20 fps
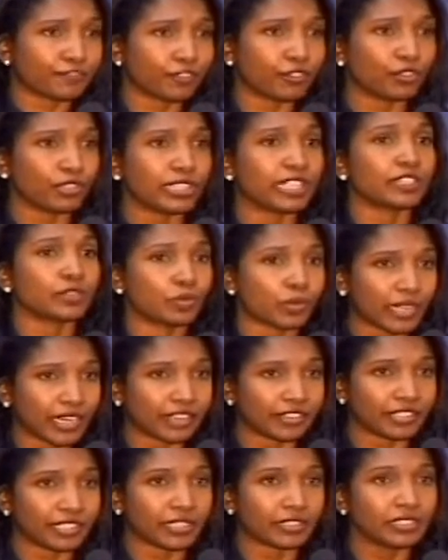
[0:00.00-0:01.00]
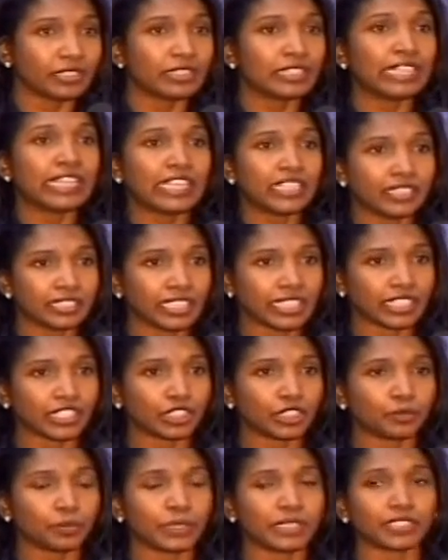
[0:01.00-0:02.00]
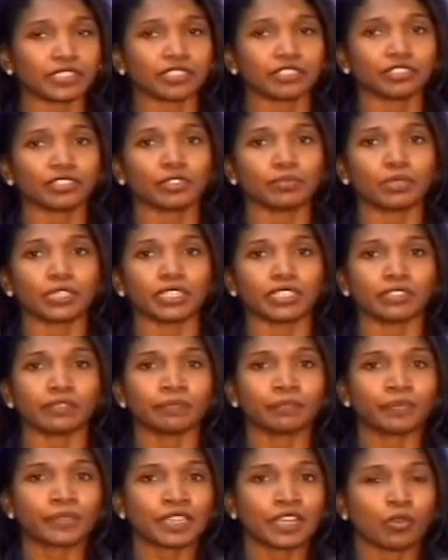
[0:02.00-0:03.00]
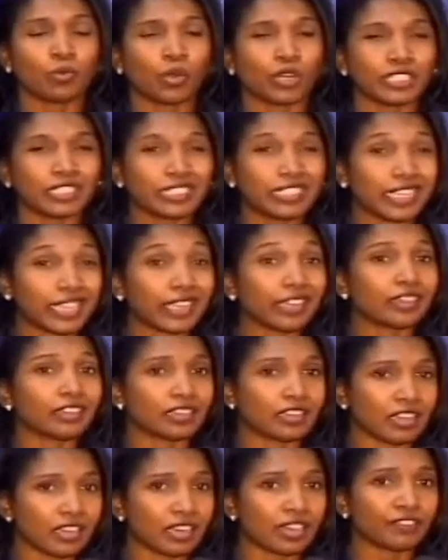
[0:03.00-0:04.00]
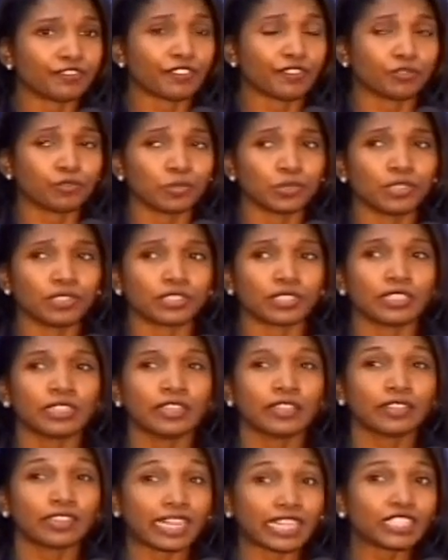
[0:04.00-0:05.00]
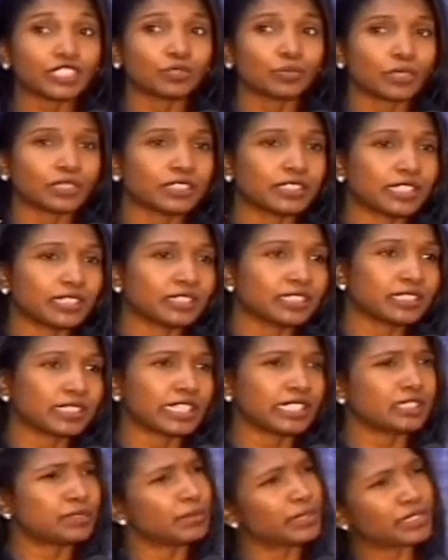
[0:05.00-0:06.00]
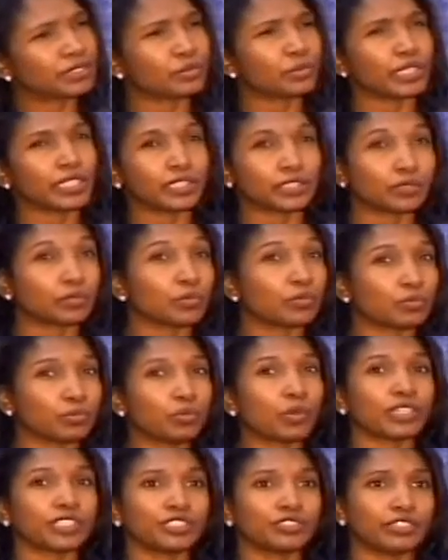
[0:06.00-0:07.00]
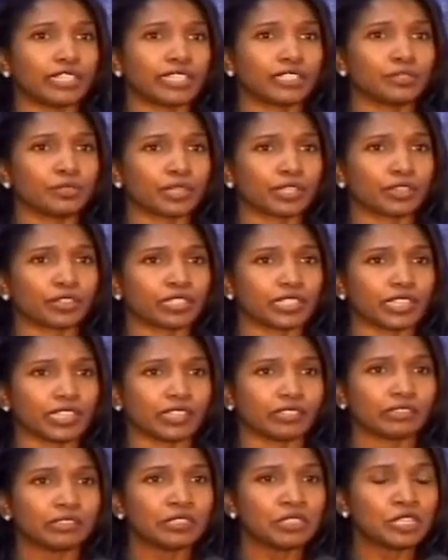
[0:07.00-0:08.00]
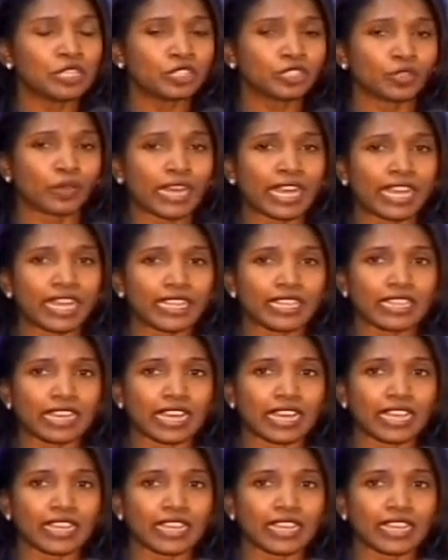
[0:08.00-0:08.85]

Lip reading: fraud inquiry in the English-speaking Caribbean, 1.5 years of work. That is what sensitized me to what is really going on here. So I